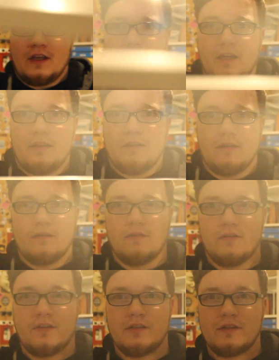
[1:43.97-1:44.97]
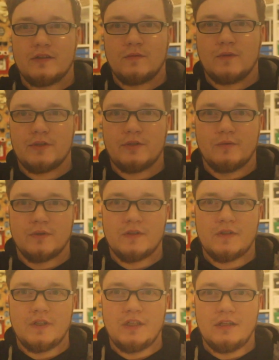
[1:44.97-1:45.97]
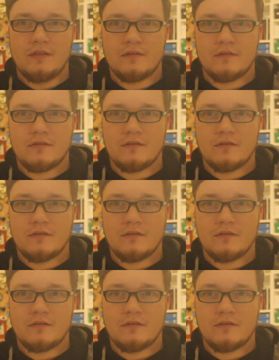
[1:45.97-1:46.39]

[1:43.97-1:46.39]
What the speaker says: And this is what you would see.